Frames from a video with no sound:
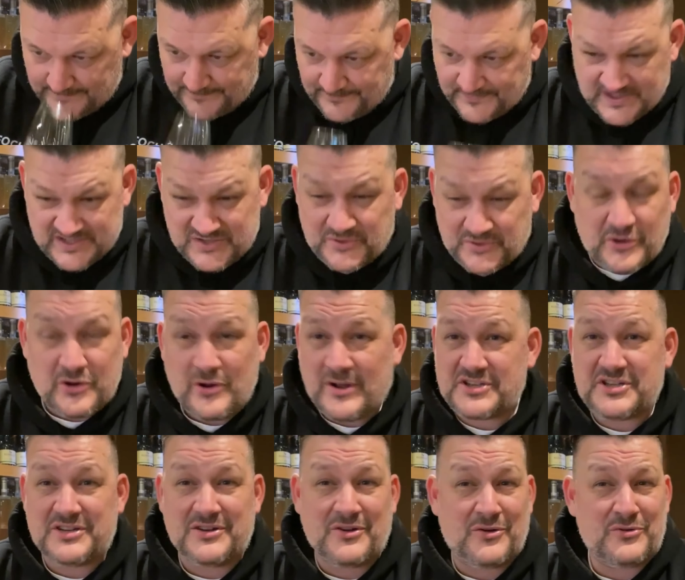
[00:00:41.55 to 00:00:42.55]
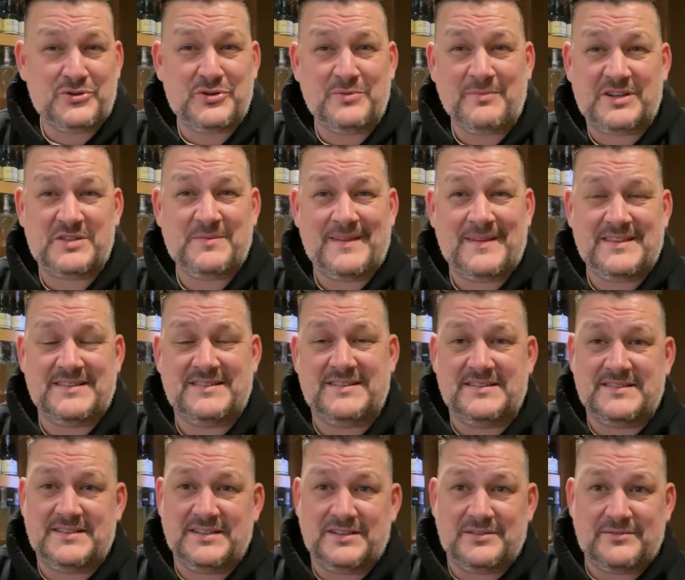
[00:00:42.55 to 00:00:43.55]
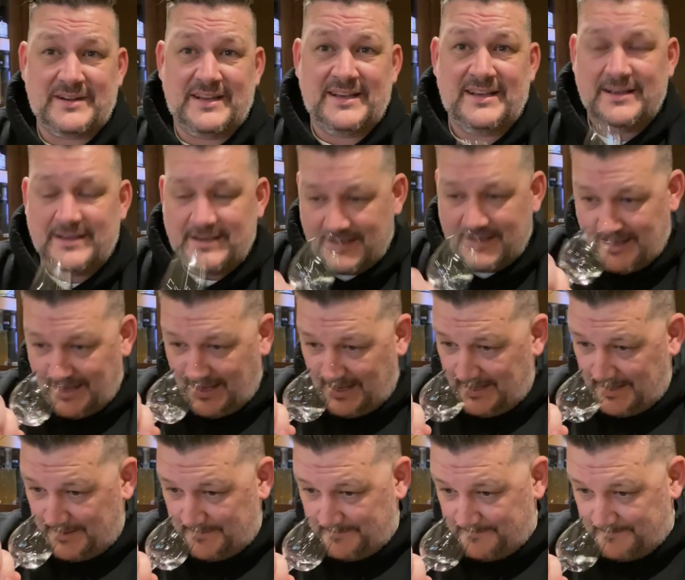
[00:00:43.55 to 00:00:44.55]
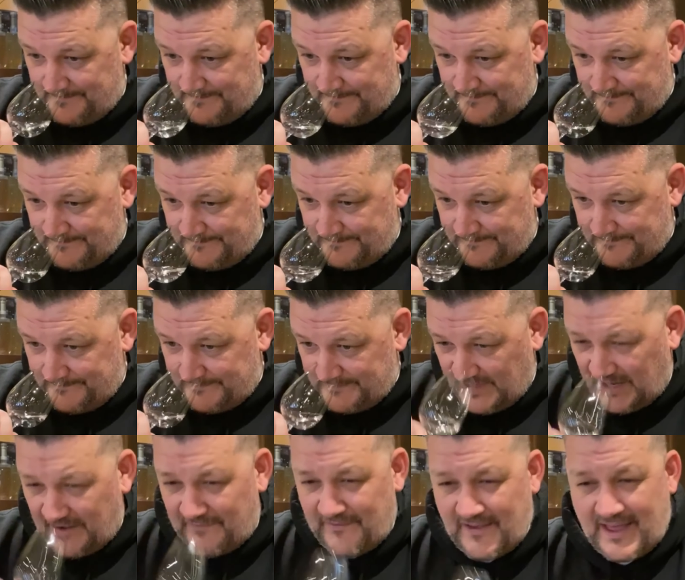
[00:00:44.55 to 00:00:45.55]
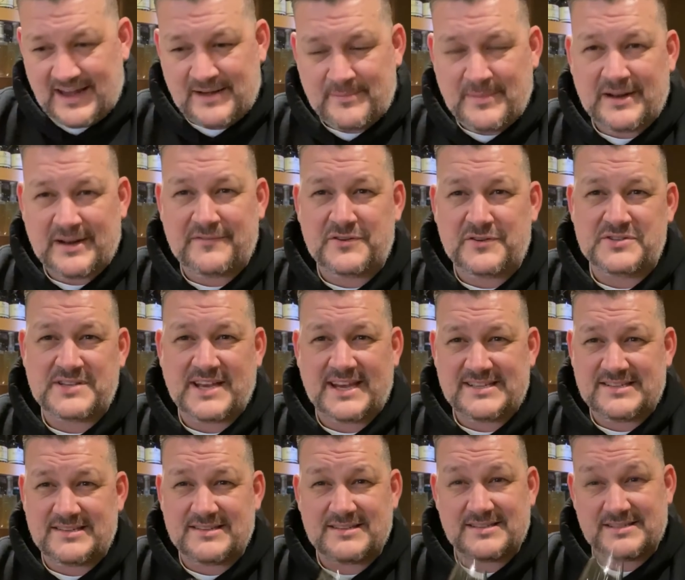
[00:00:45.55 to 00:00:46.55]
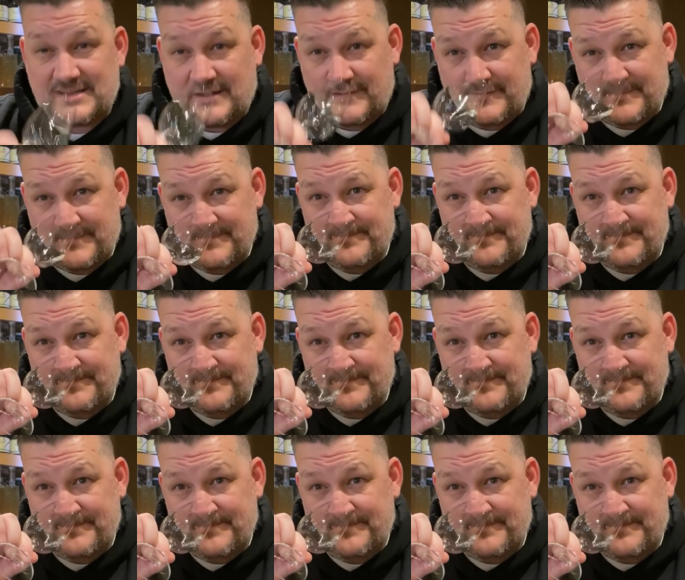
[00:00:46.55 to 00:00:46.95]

So I don't actually know too much about this distillery. Um, I've had them at a few tastings and stuff.